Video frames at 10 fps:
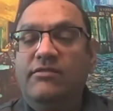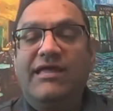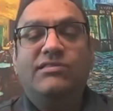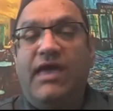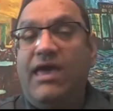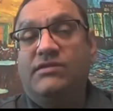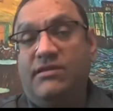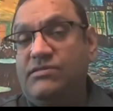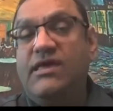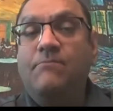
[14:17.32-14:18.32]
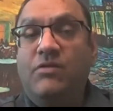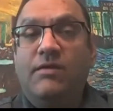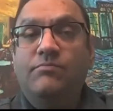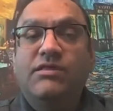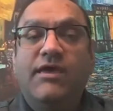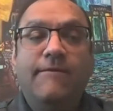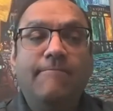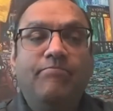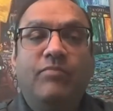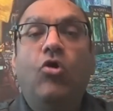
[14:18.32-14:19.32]
That's as an example I'm
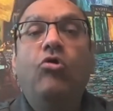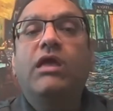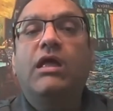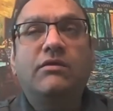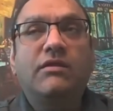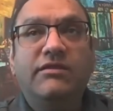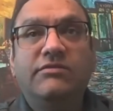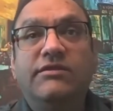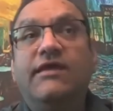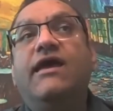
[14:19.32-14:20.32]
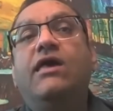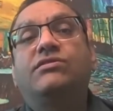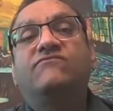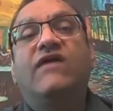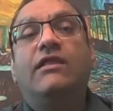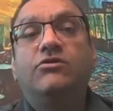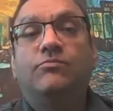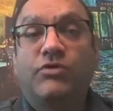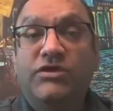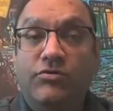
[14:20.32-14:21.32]
saying, or calculating the net asset value
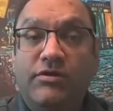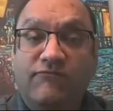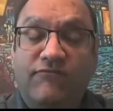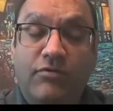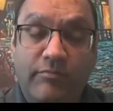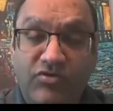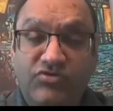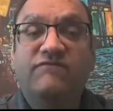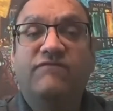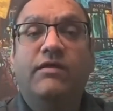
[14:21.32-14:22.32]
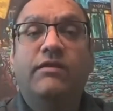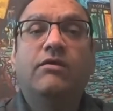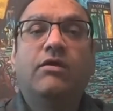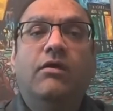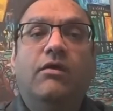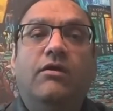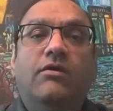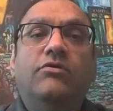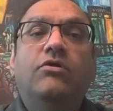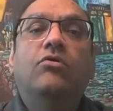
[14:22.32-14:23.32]
per unit for a mutual fund,
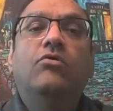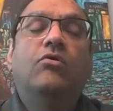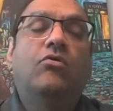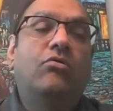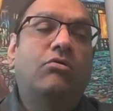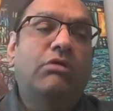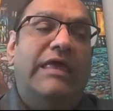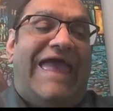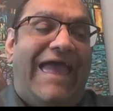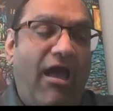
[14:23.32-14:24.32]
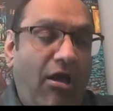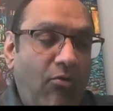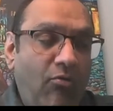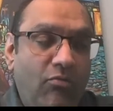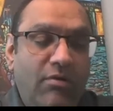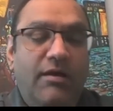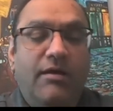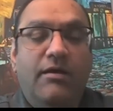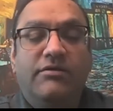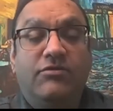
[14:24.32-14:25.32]
or how
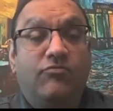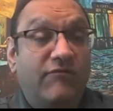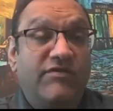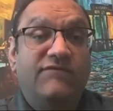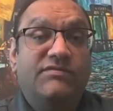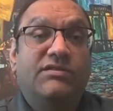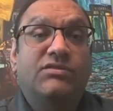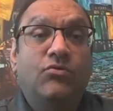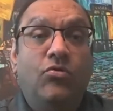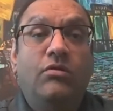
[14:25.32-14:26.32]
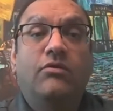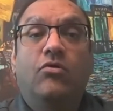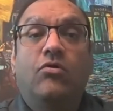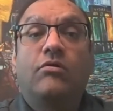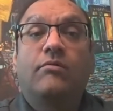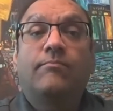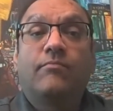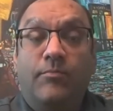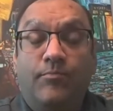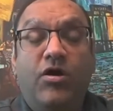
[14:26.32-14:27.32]
derivatives are sold or
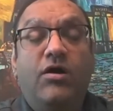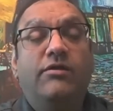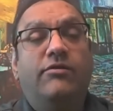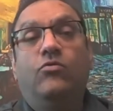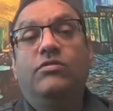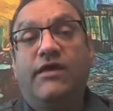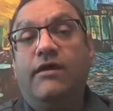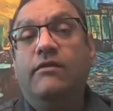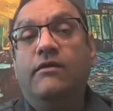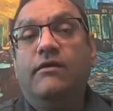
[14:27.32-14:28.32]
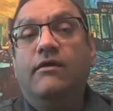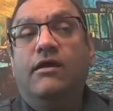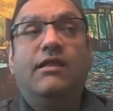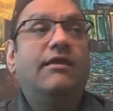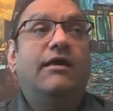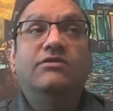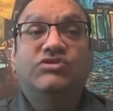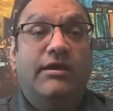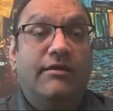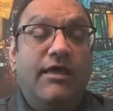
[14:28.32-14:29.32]
bought and all that. I'll
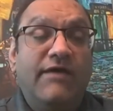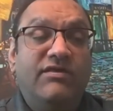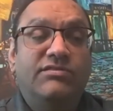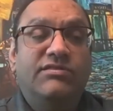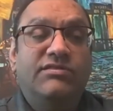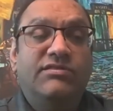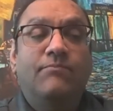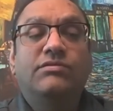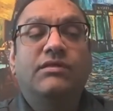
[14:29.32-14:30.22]
share live examples.